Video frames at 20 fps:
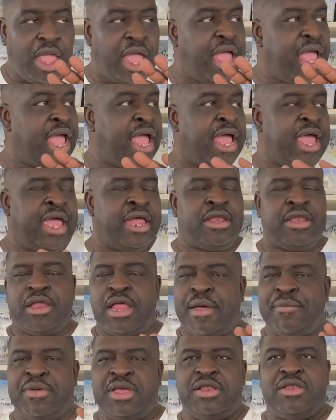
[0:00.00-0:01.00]
and
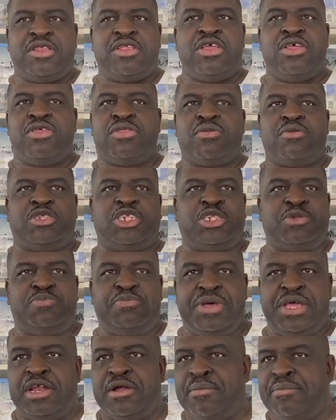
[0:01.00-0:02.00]

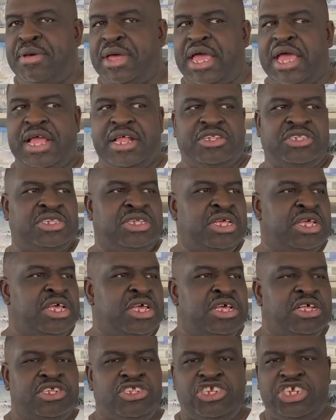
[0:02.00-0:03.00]
spinner baits,
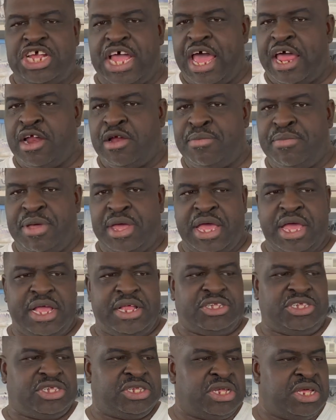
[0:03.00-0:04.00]
chatter
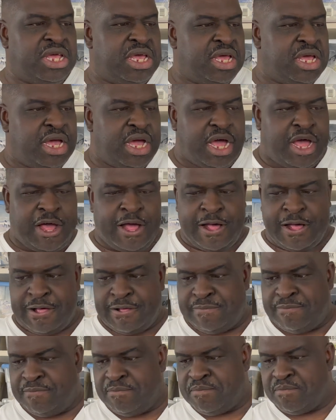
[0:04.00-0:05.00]
baits,
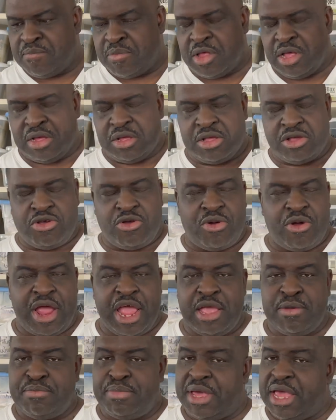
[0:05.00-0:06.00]

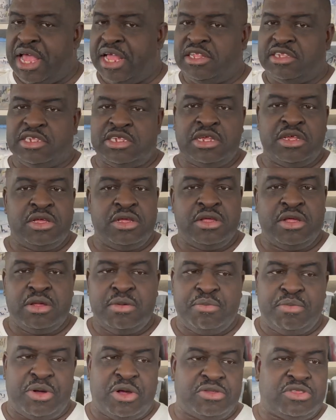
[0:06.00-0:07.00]
crank baits,
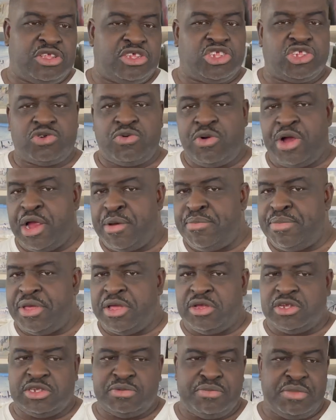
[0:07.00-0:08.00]
both the square
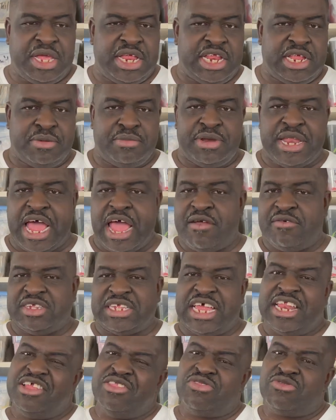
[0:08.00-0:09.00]
bills, medium divers.
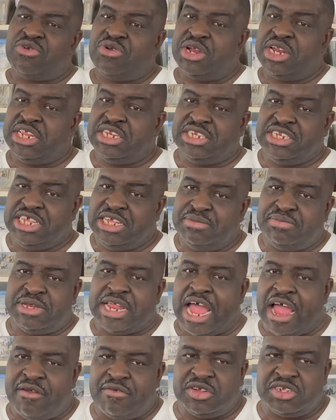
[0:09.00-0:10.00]
I didn't throw any deep
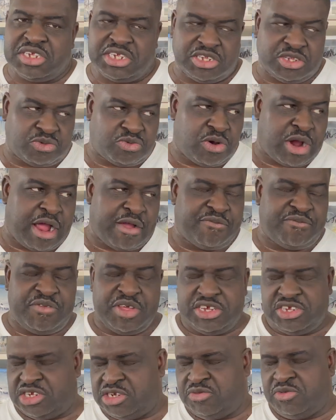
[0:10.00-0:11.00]
divers because where I
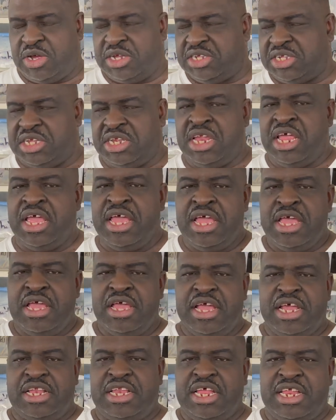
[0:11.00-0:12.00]
fished,
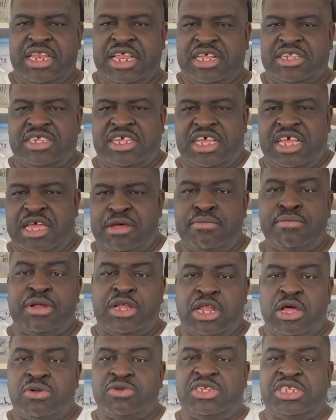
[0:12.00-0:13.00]
it doesn't get
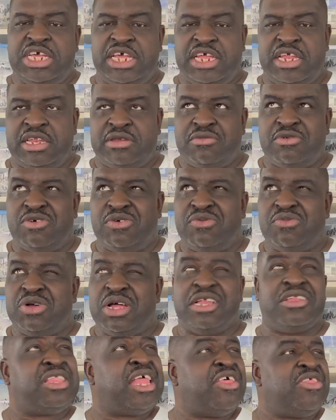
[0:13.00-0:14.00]
below 10.
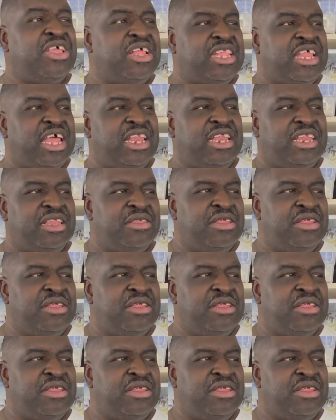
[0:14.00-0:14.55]
Well, I think that